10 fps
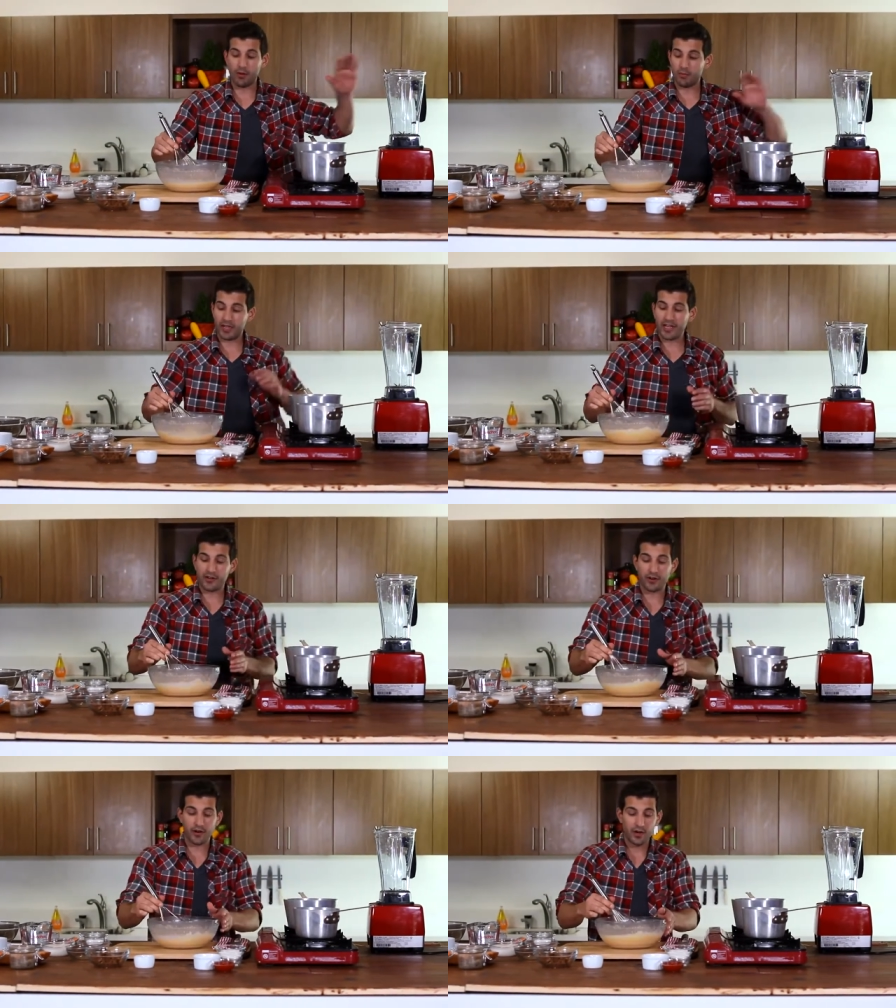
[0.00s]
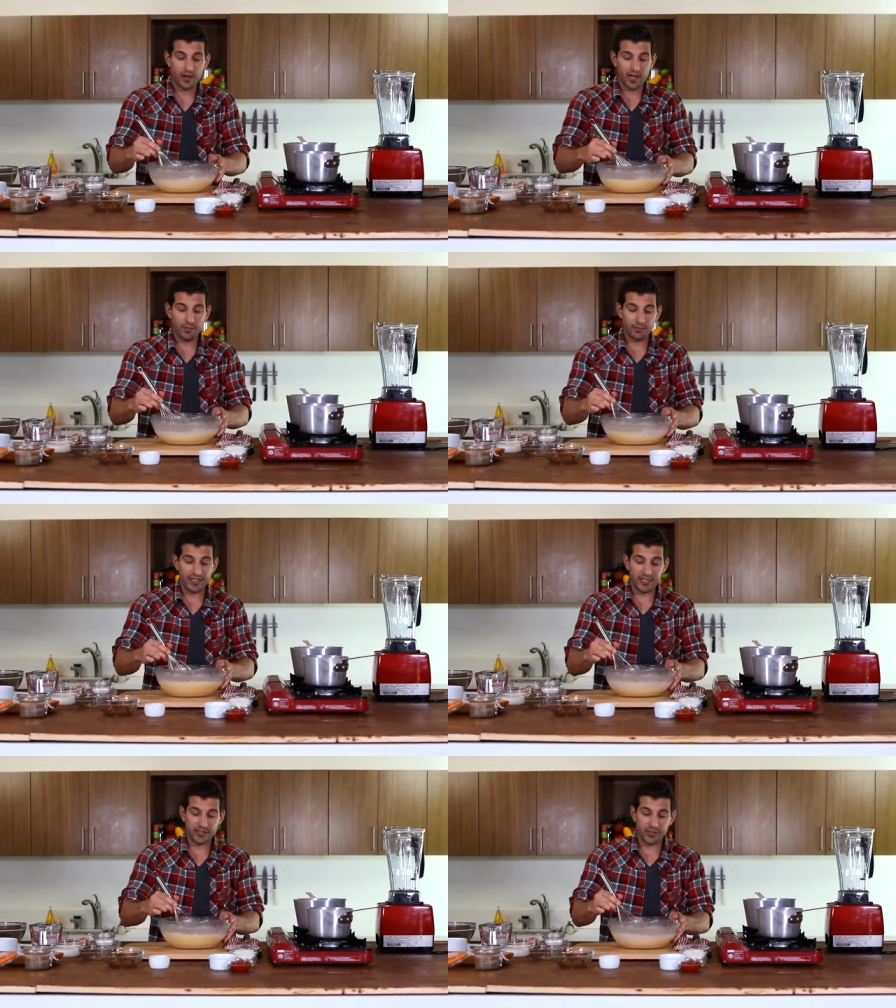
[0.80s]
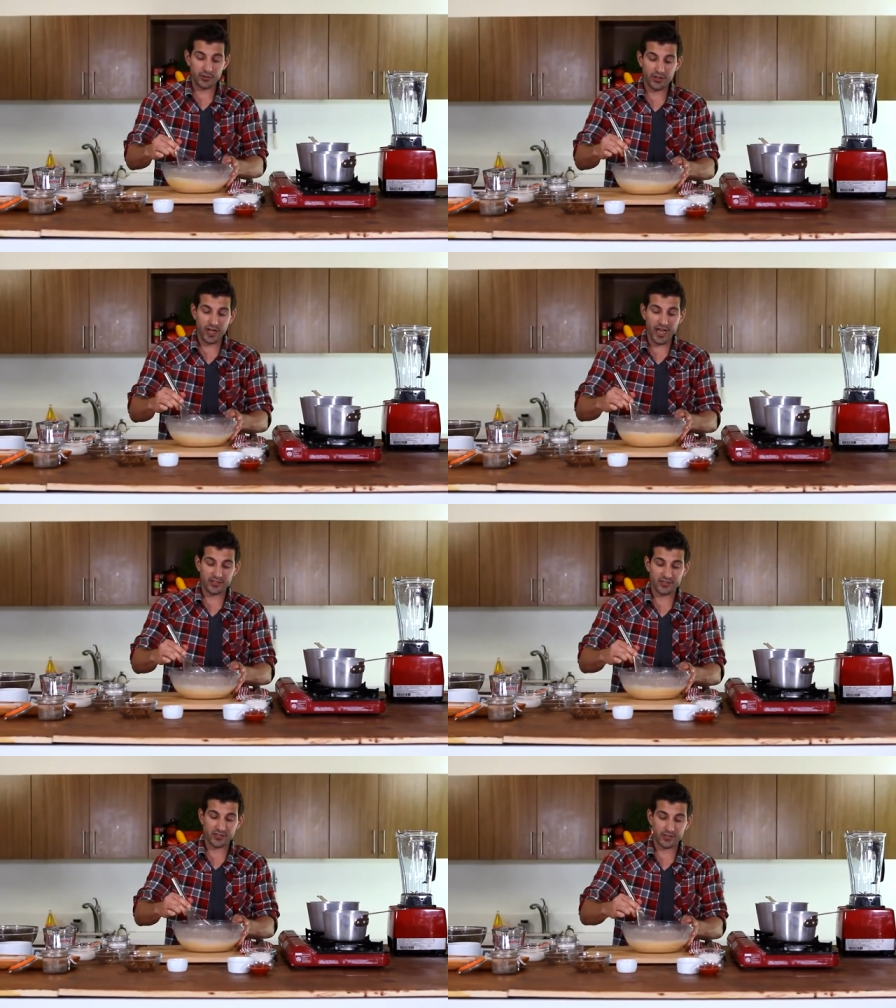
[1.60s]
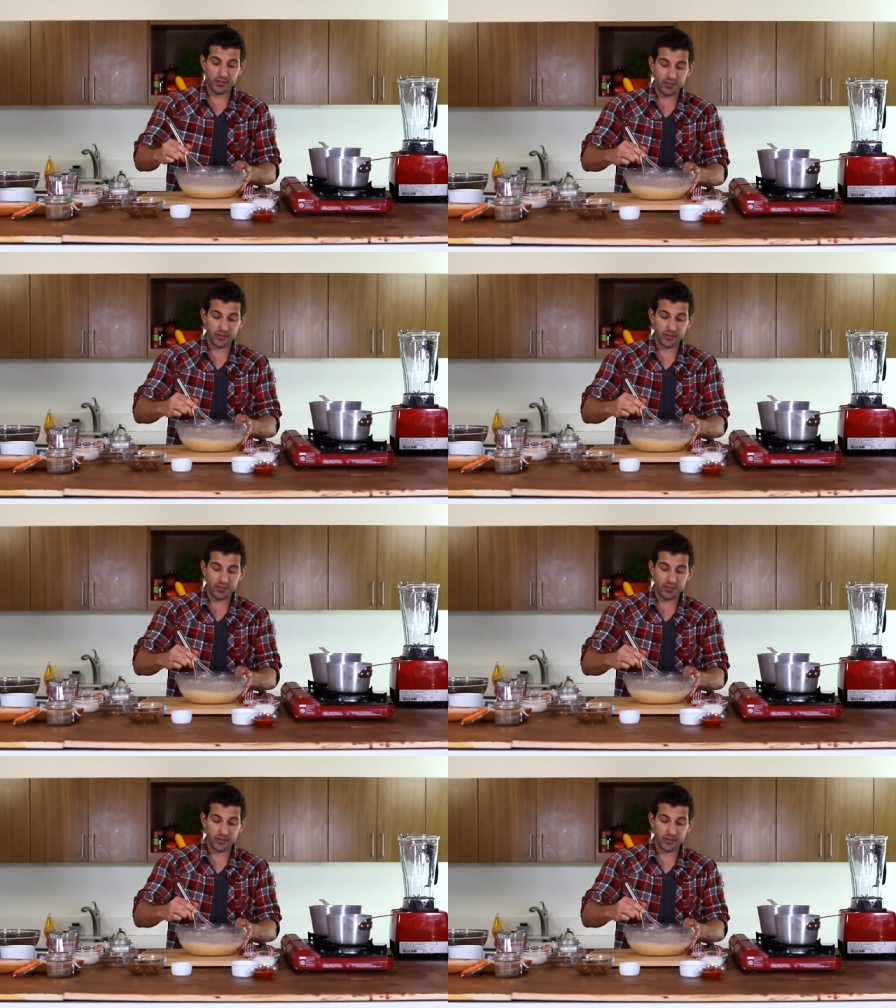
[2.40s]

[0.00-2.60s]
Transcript: our blender and blend it into a nice